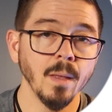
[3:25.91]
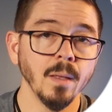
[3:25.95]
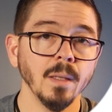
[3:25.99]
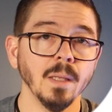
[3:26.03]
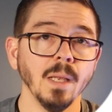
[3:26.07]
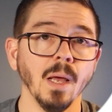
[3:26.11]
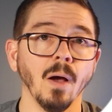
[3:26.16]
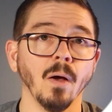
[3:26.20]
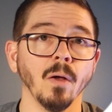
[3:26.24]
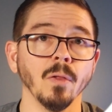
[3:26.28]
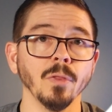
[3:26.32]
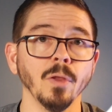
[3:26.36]

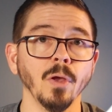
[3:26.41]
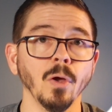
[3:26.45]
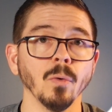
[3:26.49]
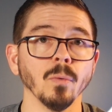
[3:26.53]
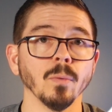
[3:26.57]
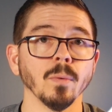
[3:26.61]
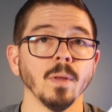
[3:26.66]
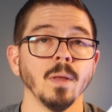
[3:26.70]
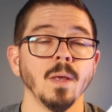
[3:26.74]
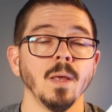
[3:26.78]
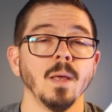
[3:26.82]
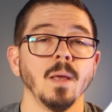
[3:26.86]
Now I'll note,
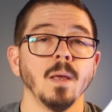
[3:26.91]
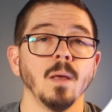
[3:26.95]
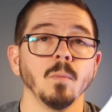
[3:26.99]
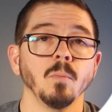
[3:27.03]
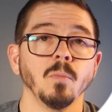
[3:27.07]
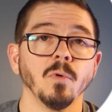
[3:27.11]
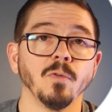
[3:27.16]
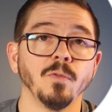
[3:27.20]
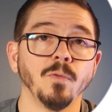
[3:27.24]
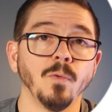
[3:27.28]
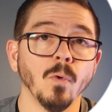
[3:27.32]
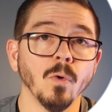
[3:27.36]

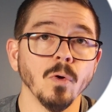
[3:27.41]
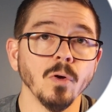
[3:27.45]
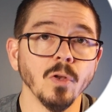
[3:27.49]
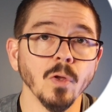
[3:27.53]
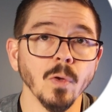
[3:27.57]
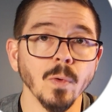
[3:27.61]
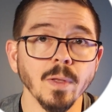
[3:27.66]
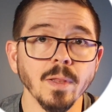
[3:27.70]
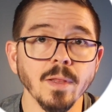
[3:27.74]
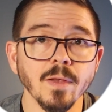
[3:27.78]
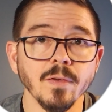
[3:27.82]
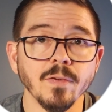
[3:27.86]
before
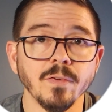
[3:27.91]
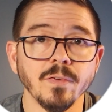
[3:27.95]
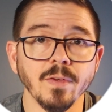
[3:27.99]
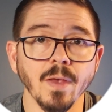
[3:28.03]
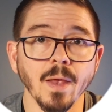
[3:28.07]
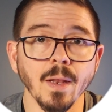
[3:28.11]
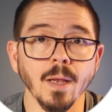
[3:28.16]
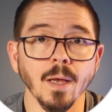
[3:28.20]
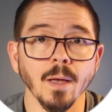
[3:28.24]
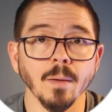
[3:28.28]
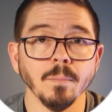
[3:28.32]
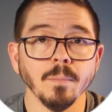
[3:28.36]
doing this
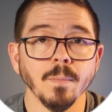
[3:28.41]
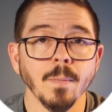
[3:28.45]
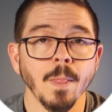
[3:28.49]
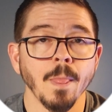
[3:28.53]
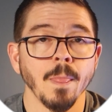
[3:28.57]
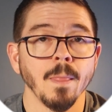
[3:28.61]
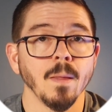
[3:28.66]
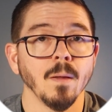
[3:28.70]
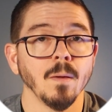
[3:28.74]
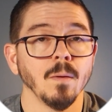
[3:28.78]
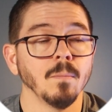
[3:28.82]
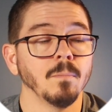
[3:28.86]
setup,
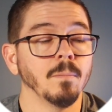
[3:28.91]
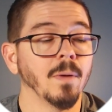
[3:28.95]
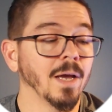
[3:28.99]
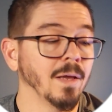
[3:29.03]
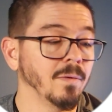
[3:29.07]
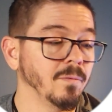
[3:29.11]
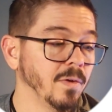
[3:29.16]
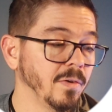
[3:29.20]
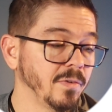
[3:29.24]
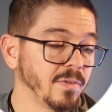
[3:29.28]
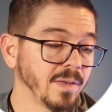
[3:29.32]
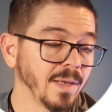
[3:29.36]
my
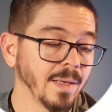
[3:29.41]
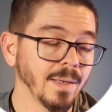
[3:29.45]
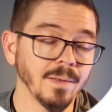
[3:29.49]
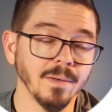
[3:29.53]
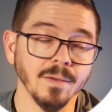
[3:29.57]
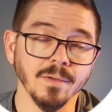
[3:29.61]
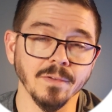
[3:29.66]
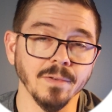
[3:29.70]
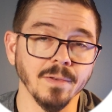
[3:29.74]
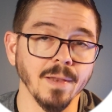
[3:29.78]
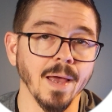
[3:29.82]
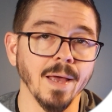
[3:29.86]
InvisaGig
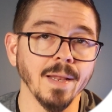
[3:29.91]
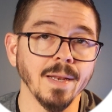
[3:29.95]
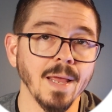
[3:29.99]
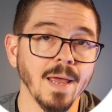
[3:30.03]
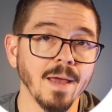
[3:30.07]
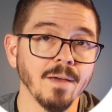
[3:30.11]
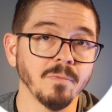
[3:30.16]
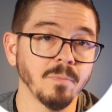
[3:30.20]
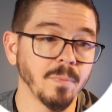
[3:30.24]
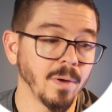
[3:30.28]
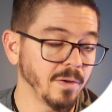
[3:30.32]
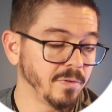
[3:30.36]
does not
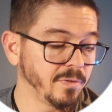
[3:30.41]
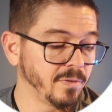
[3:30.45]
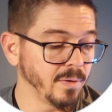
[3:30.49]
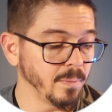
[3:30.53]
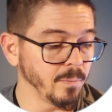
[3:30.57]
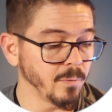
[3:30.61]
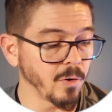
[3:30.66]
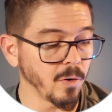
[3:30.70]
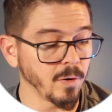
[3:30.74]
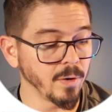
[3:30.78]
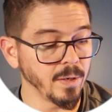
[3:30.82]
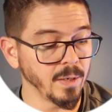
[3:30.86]
have my
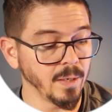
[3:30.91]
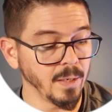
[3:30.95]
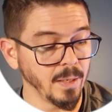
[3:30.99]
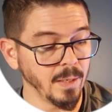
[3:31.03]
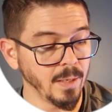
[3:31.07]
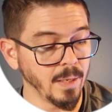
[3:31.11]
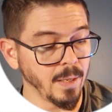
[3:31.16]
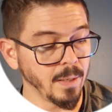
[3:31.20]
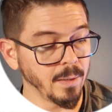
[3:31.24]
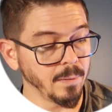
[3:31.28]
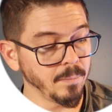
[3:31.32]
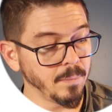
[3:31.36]
SIM card in it
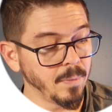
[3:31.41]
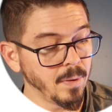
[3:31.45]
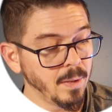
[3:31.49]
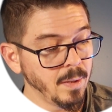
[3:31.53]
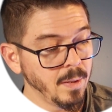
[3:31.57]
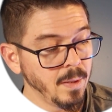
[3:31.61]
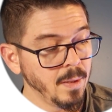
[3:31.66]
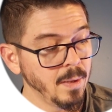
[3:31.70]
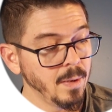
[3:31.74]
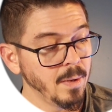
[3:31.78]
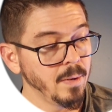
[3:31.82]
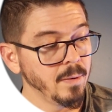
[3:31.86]
yet.
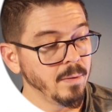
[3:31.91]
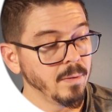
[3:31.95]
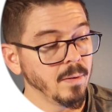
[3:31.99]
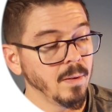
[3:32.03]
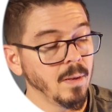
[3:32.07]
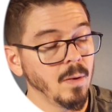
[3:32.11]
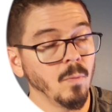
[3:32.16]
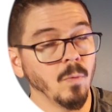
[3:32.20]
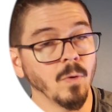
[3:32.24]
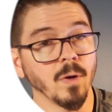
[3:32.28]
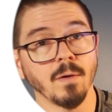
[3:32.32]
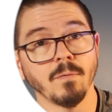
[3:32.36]

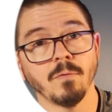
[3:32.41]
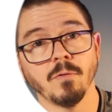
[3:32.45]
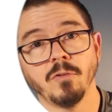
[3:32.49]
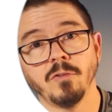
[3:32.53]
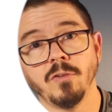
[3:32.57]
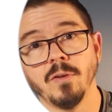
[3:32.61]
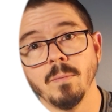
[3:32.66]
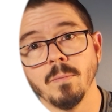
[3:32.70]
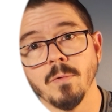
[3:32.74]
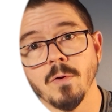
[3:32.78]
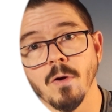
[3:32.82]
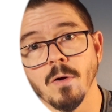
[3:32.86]
Whatever
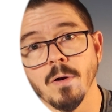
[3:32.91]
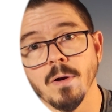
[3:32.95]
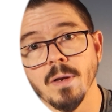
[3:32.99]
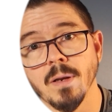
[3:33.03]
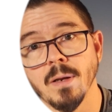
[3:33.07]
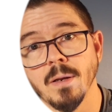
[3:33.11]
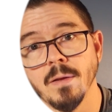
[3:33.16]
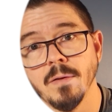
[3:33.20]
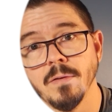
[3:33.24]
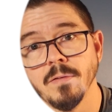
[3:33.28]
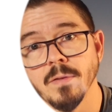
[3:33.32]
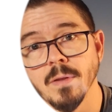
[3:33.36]
SIM card
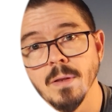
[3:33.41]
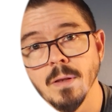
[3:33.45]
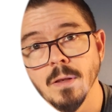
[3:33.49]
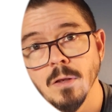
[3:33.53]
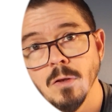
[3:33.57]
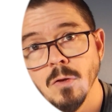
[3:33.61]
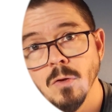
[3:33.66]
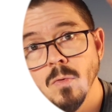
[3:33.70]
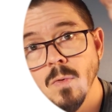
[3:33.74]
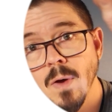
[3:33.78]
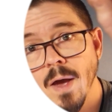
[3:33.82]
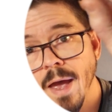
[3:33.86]
it is that
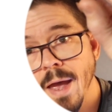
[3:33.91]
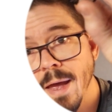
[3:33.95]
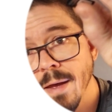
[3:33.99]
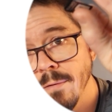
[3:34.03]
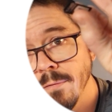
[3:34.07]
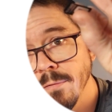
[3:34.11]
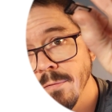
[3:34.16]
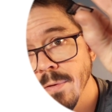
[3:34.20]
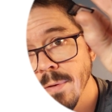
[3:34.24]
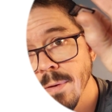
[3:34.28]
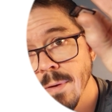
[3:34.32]
you have,